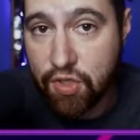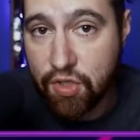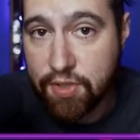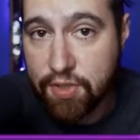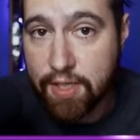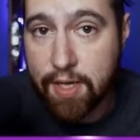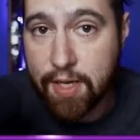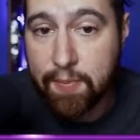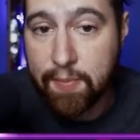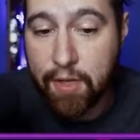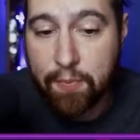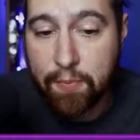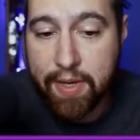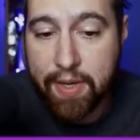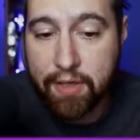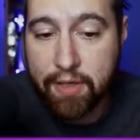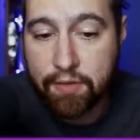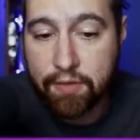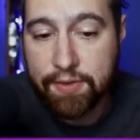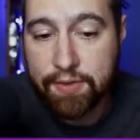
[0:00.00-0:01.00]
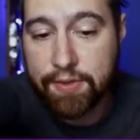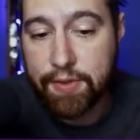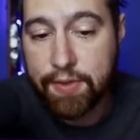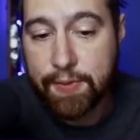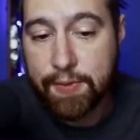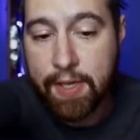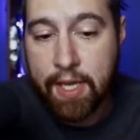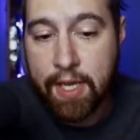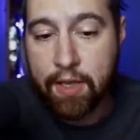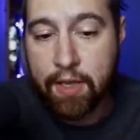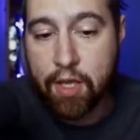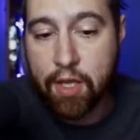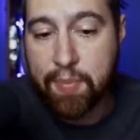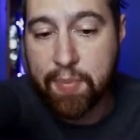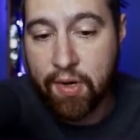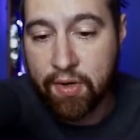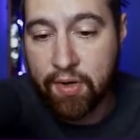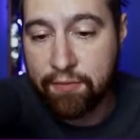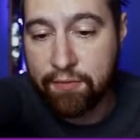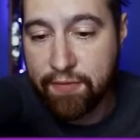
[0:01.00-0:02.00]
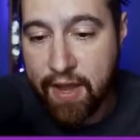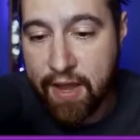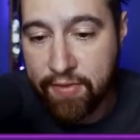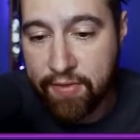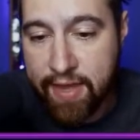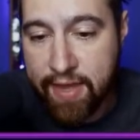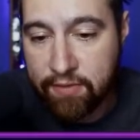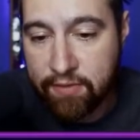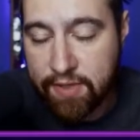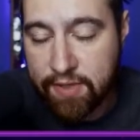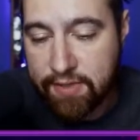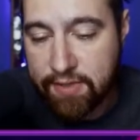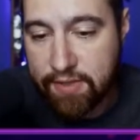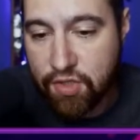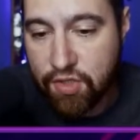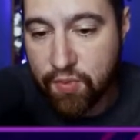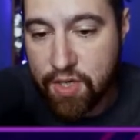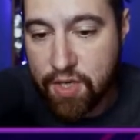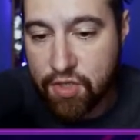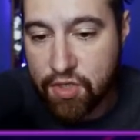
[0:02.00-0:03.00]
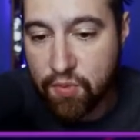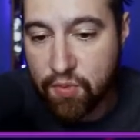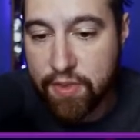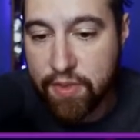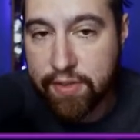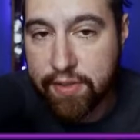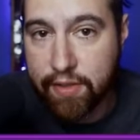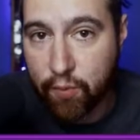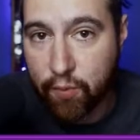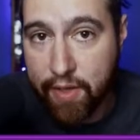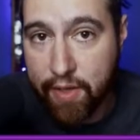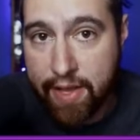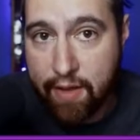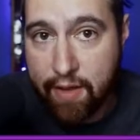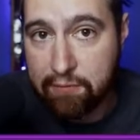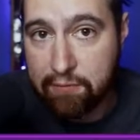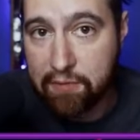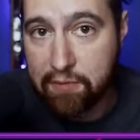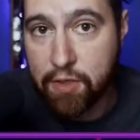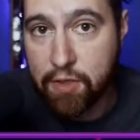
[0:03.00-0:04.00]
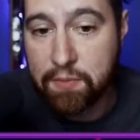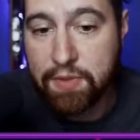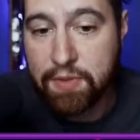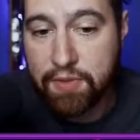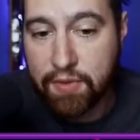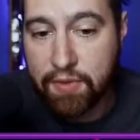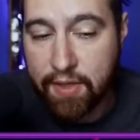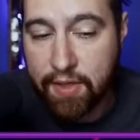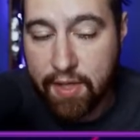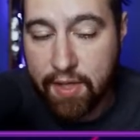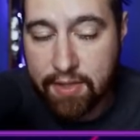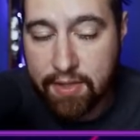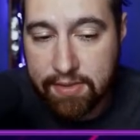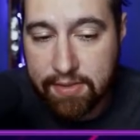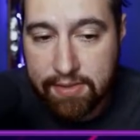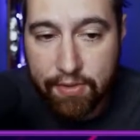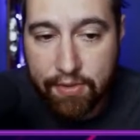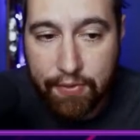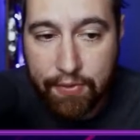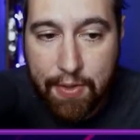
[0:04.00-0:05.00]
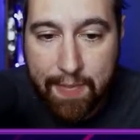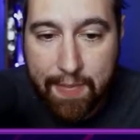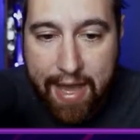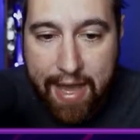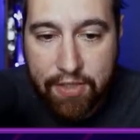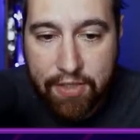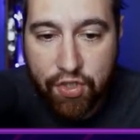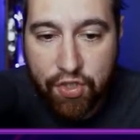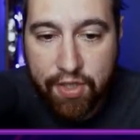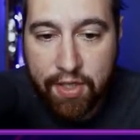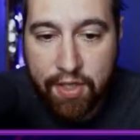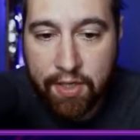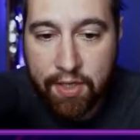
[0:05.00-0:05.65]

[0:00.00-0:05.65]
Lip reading: it on Melmetal. So the opponent found out the situation wasn't going to work out for them, so they concealed the match there,